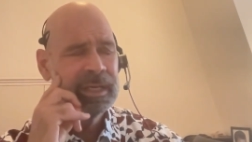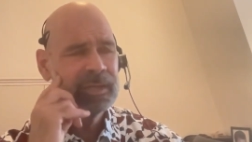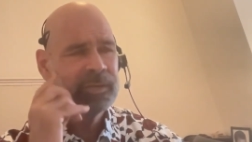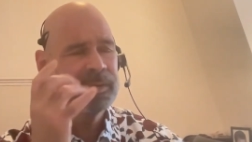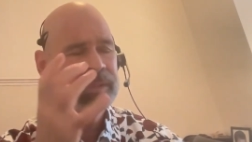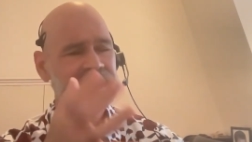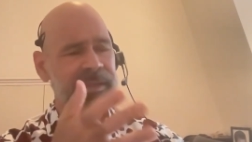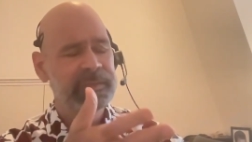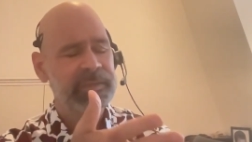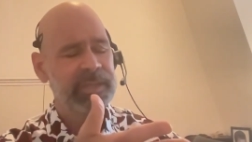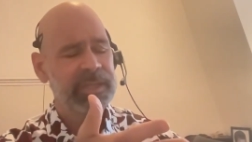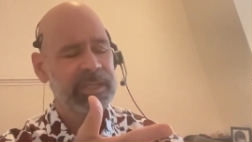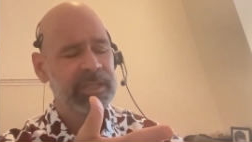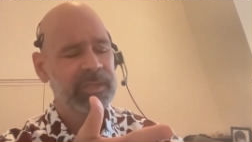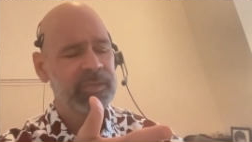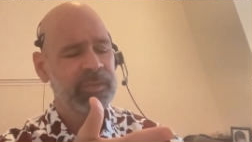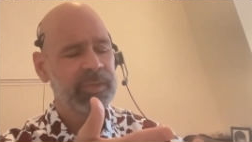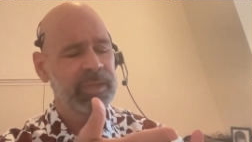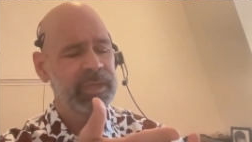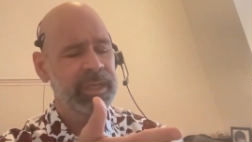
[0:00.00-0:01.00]

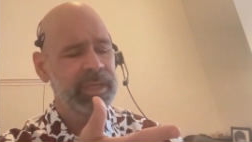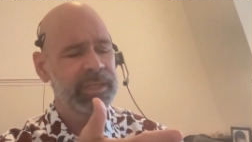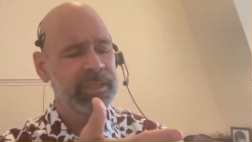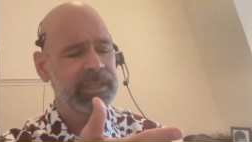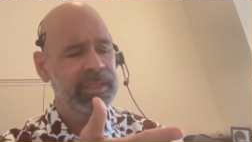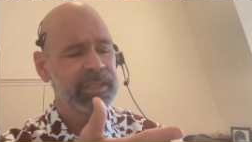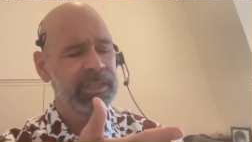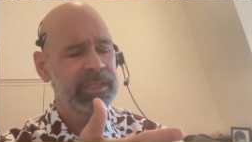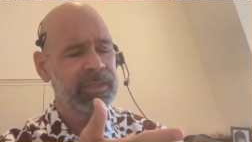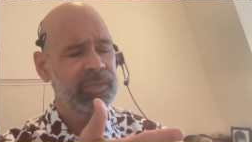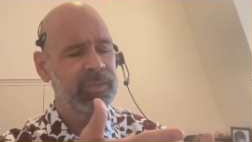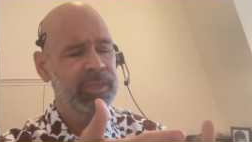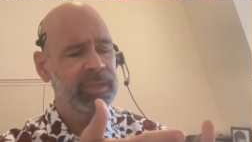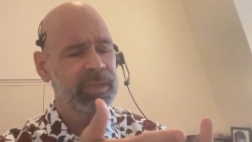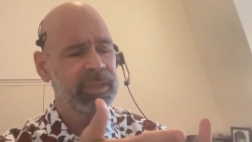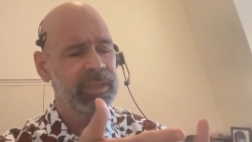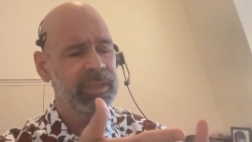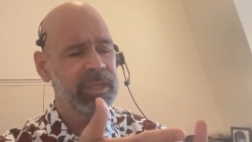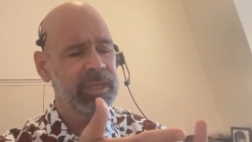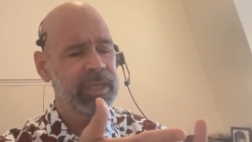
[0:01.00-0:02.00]
2018,
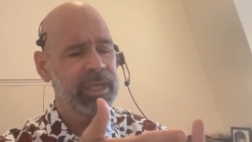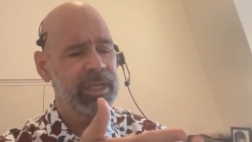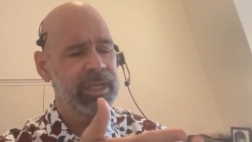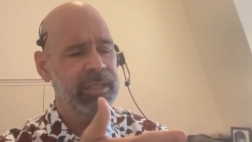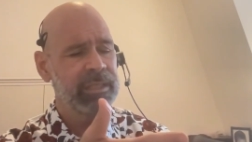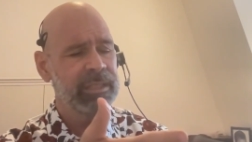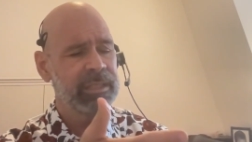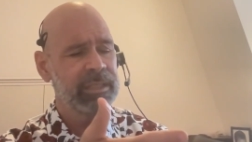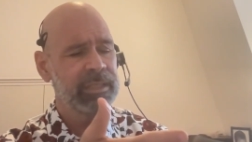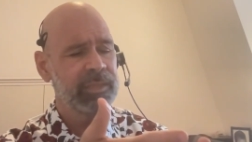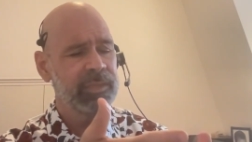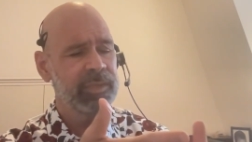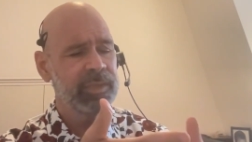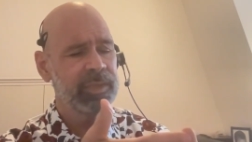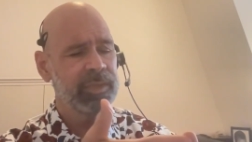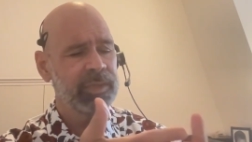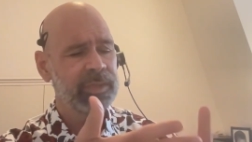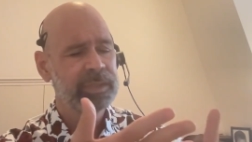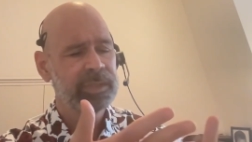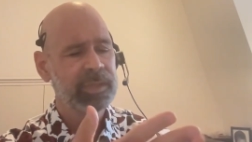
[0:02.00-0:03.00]
2019,
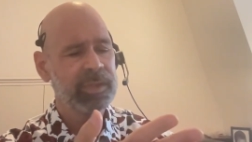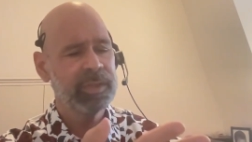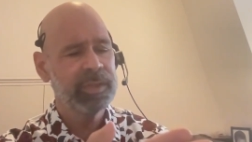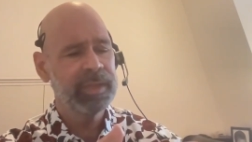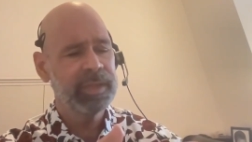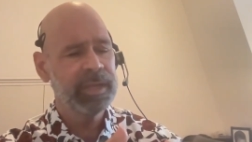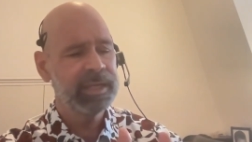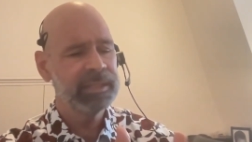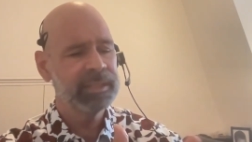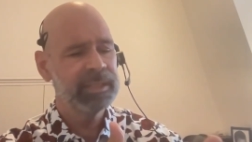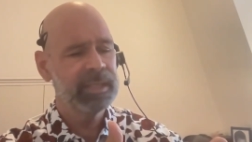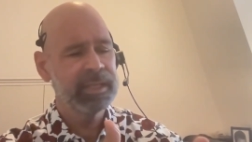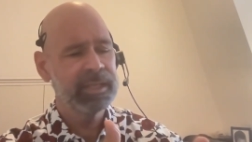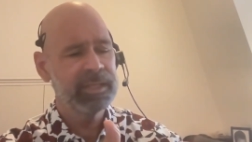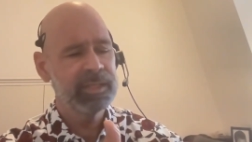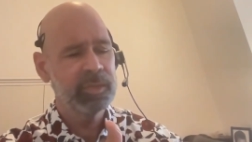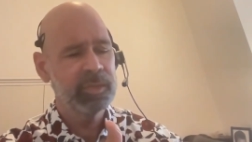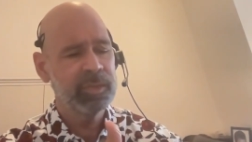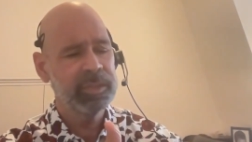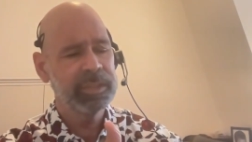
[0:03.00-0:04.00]
2020. So, and then I
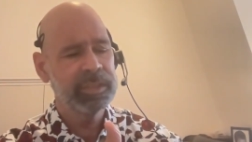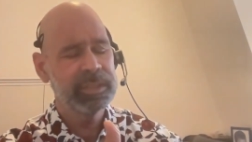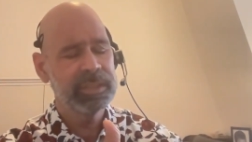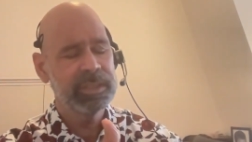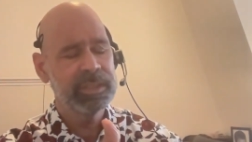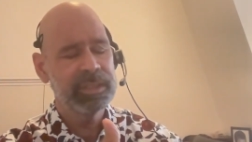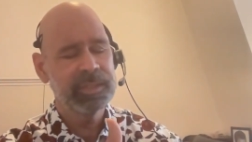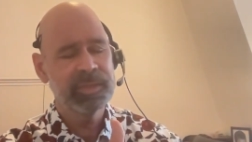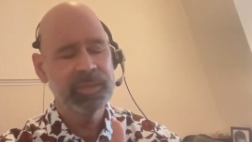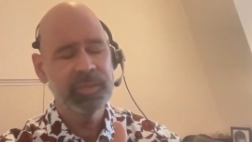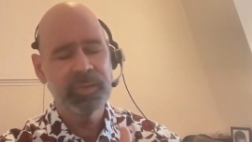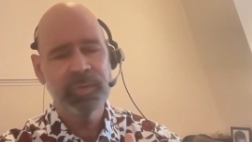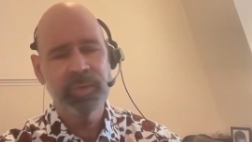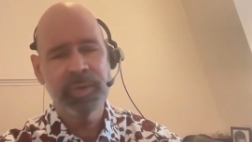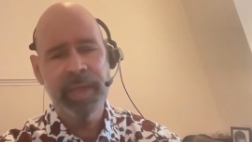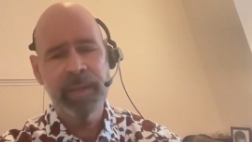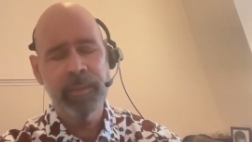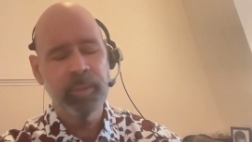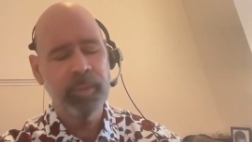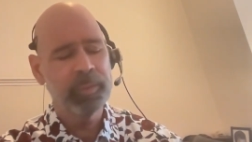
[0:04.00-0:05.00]
sold it
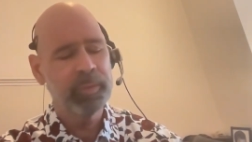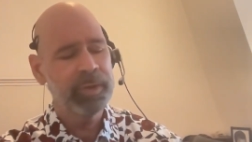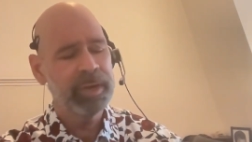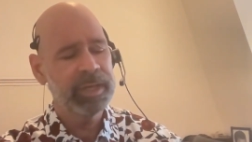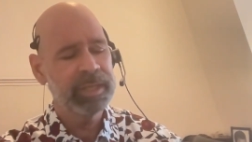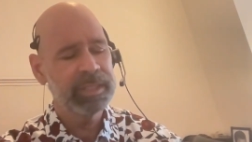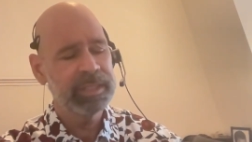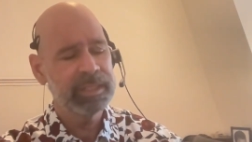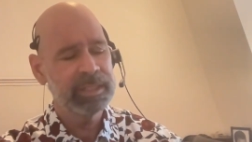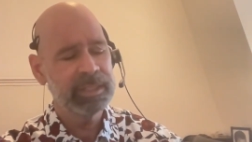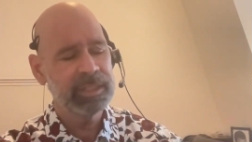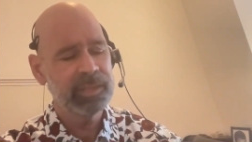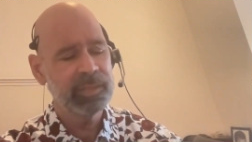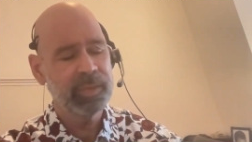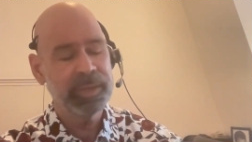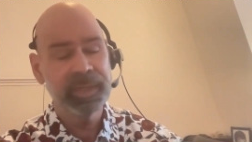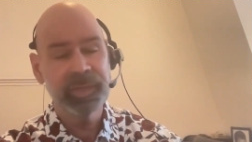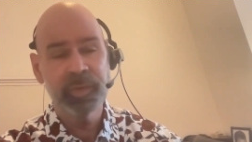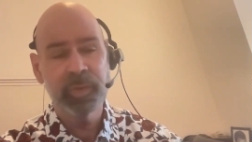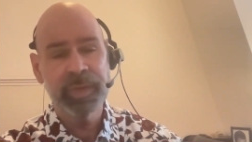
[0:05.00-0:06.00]
to Anvil Press in
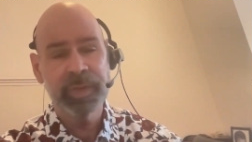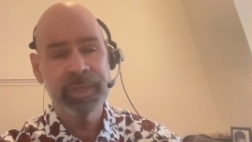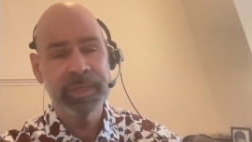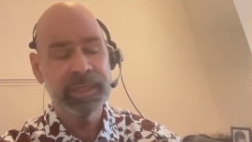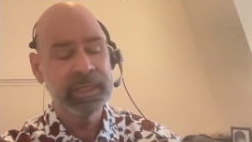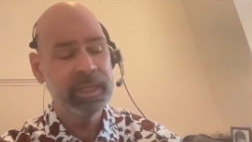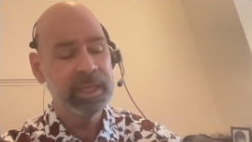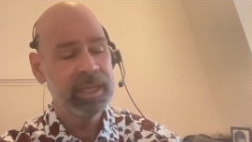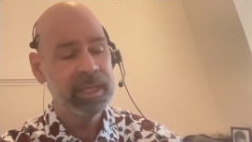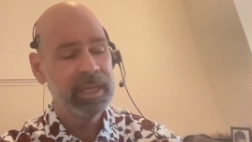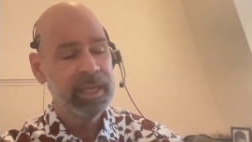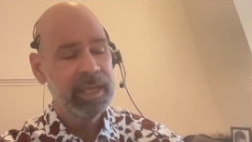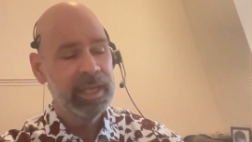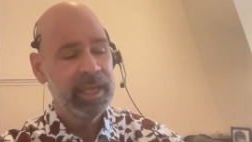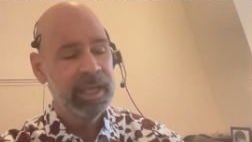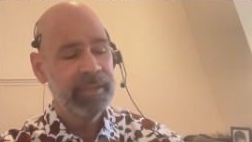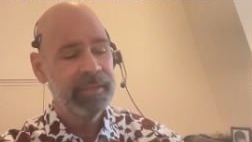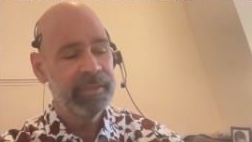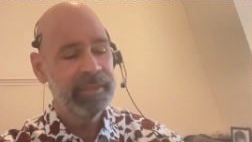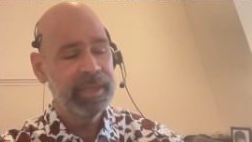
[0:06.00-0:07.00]
2020.
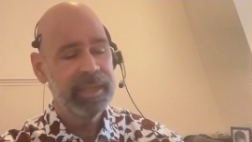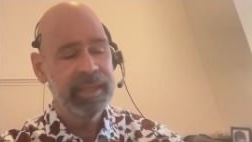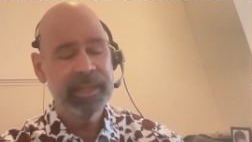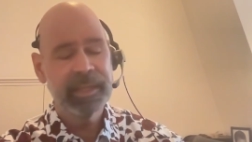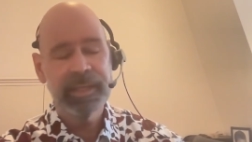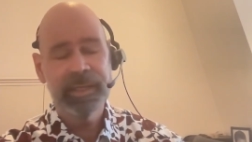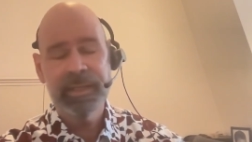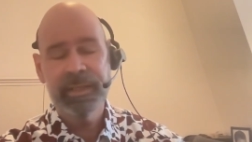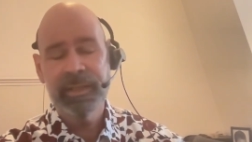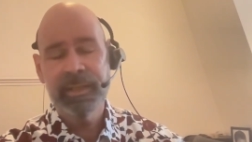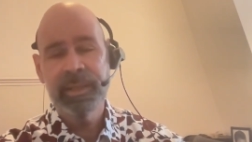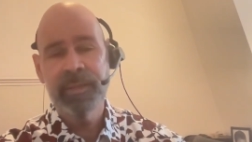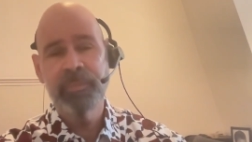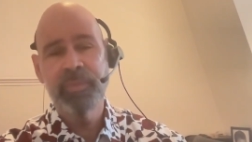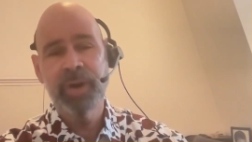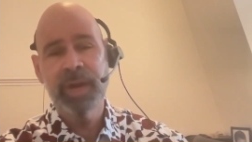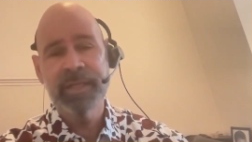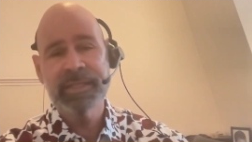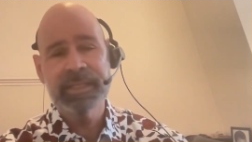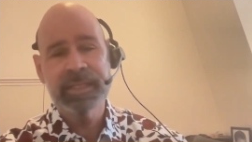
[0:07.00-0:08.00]
And then the
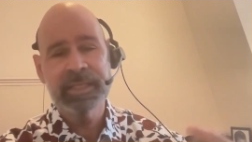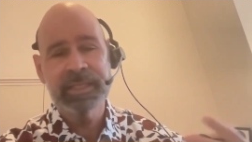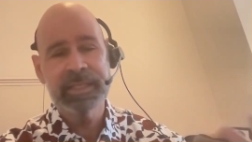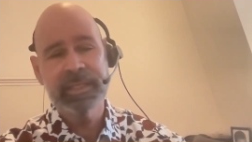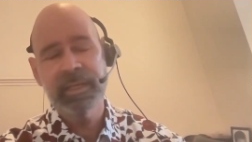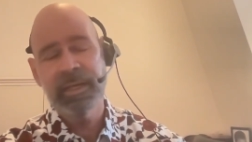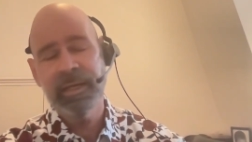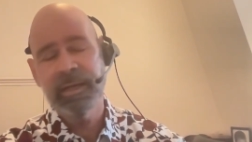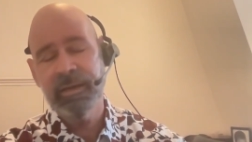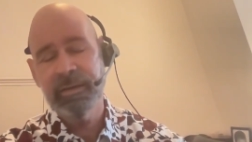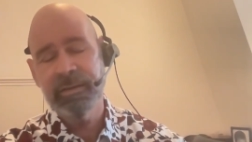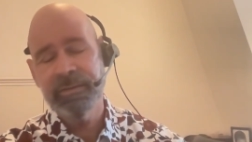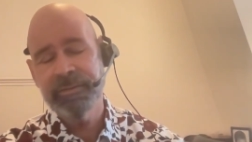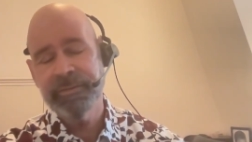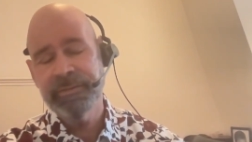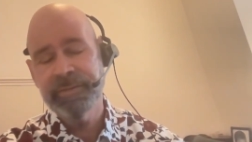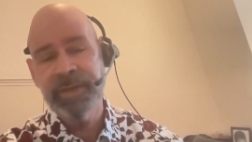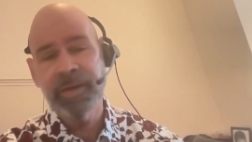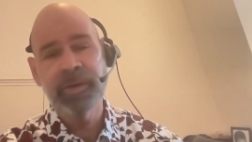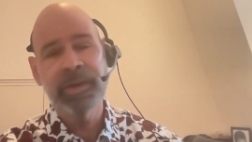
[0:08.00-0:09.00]
process
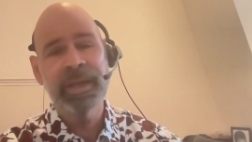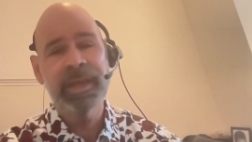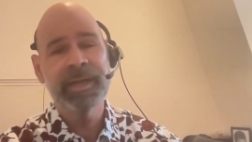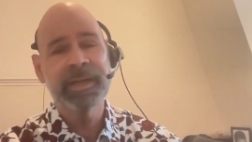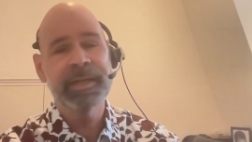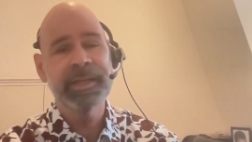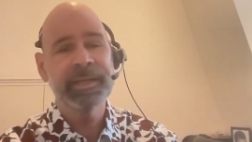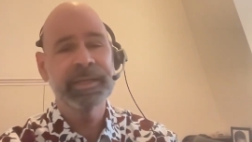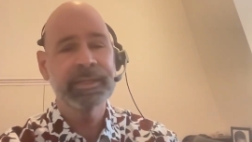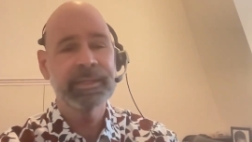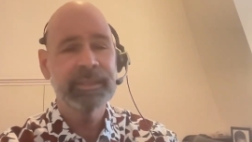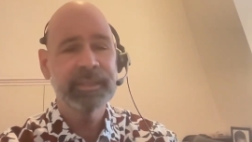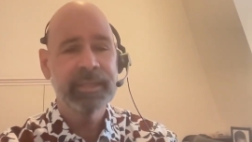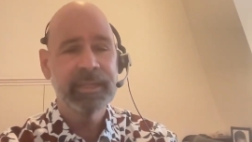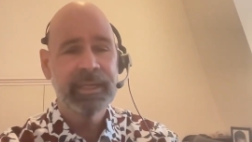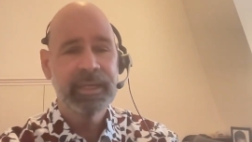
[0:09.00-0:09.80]
of their editing